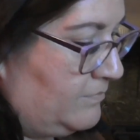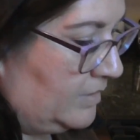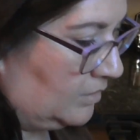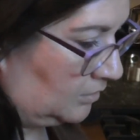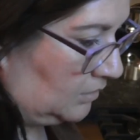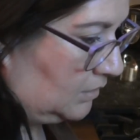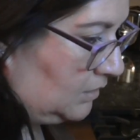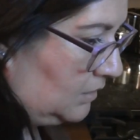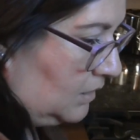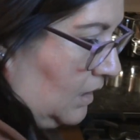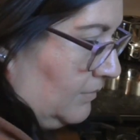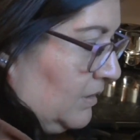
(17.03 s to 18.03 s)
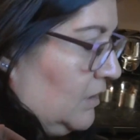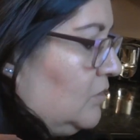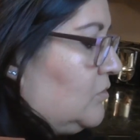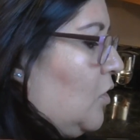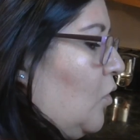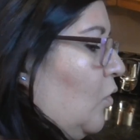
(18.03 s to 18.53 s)
milk, I'm going to
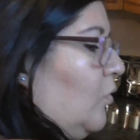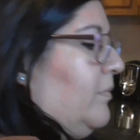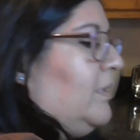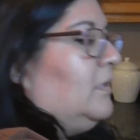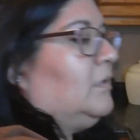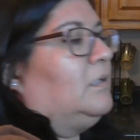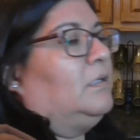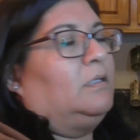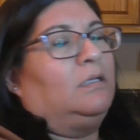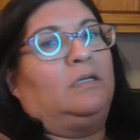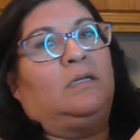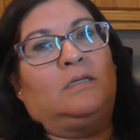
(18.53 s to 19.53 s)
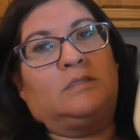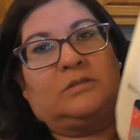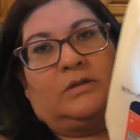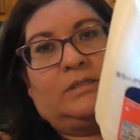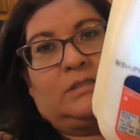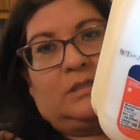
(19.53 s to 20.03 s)
use whole milk,
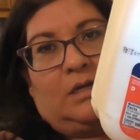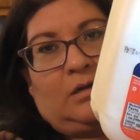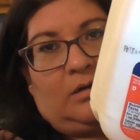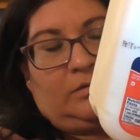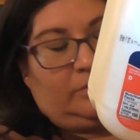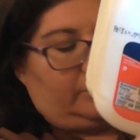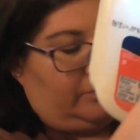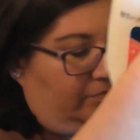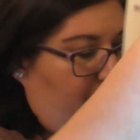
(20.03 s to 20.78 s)
so I just got our,